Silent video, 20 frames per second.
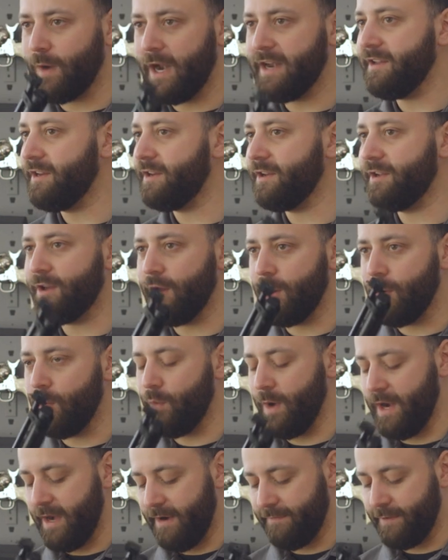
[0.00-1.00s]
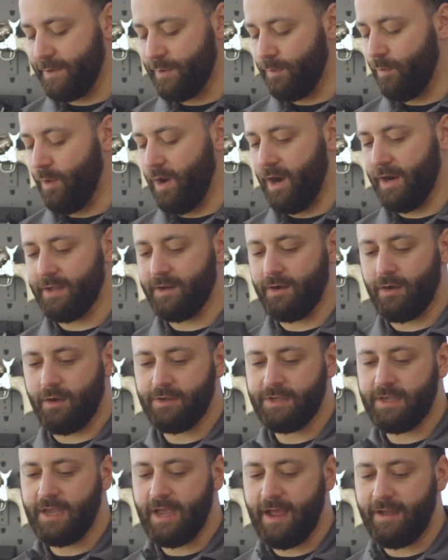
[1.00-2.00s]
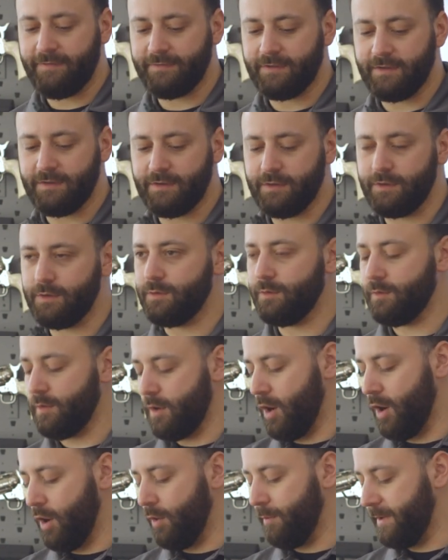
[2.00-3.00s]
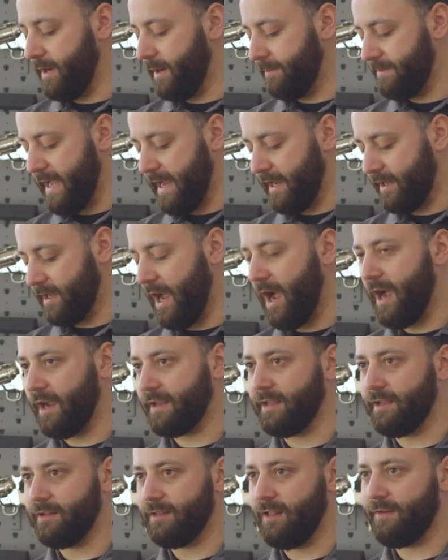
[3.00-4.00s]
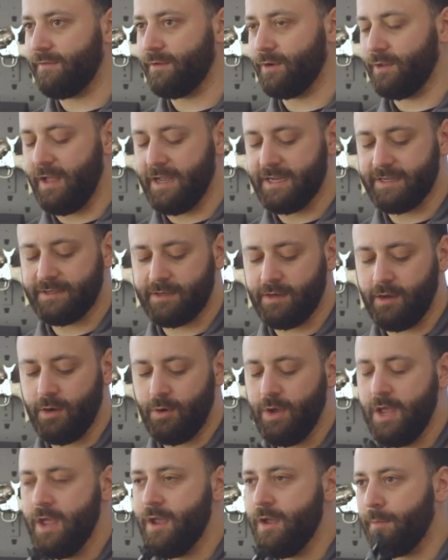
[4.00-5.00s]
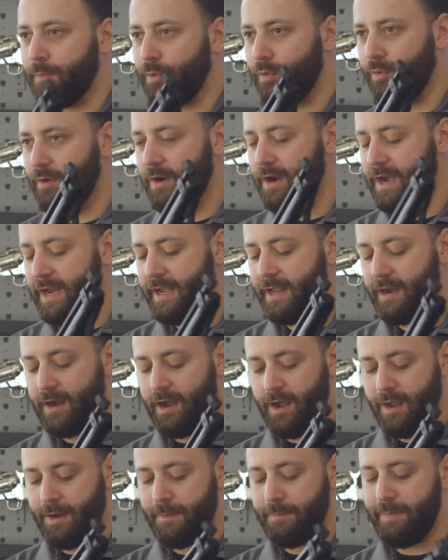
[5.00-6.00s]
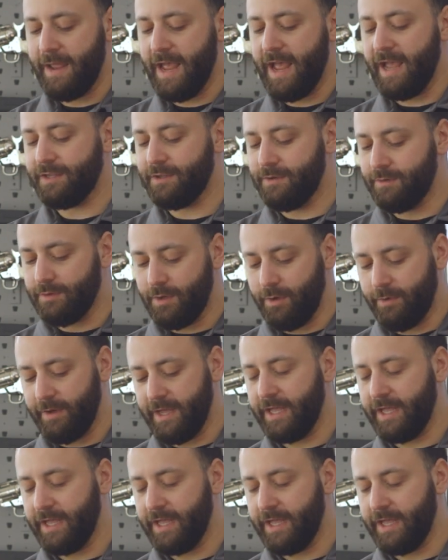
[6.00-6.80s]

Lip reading: ready to go whenever you want it. All you have to do, open up that cocking lever like so, bring it on back. You'd go